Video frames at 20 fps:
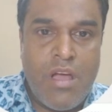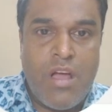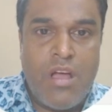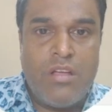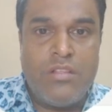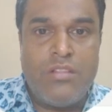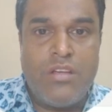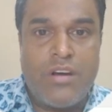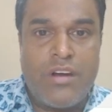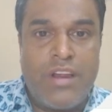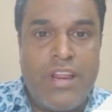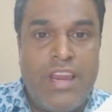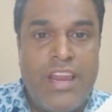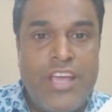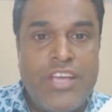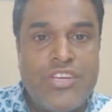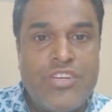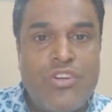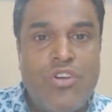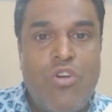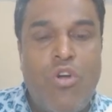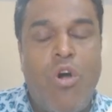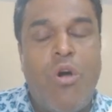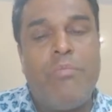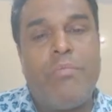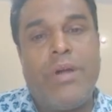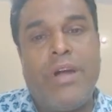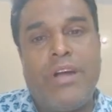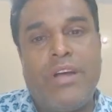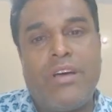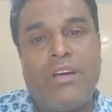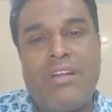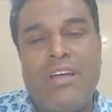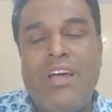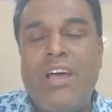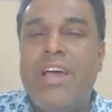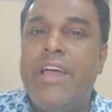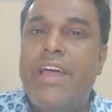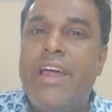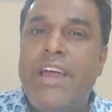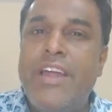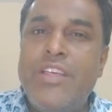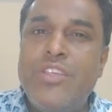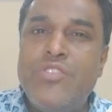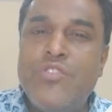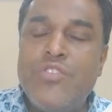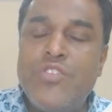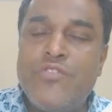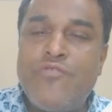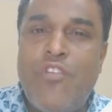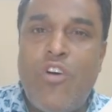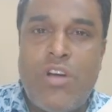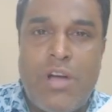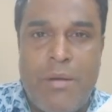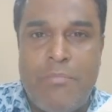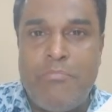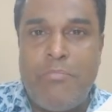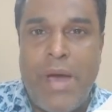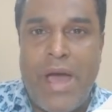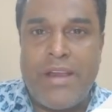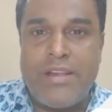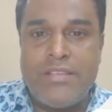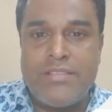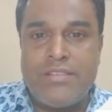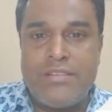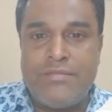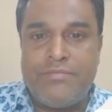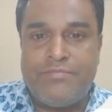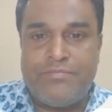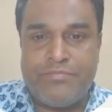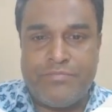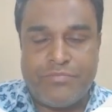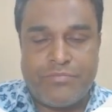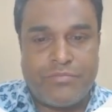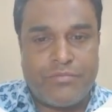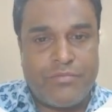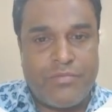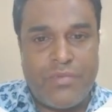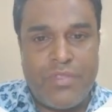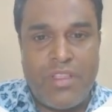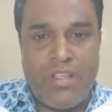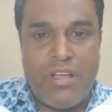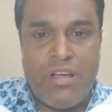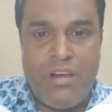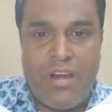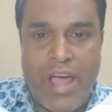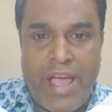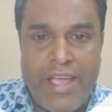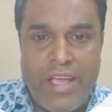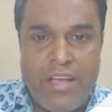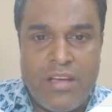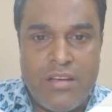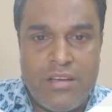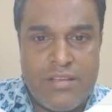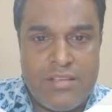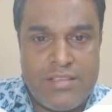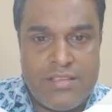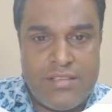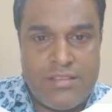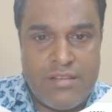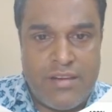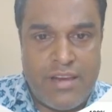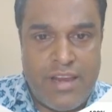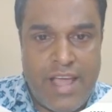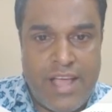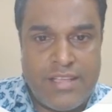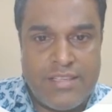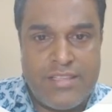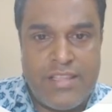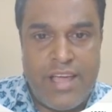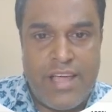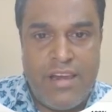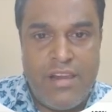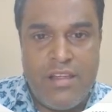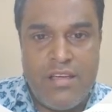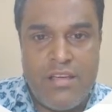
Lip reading: The relational operator, it is used for comparison, like less than,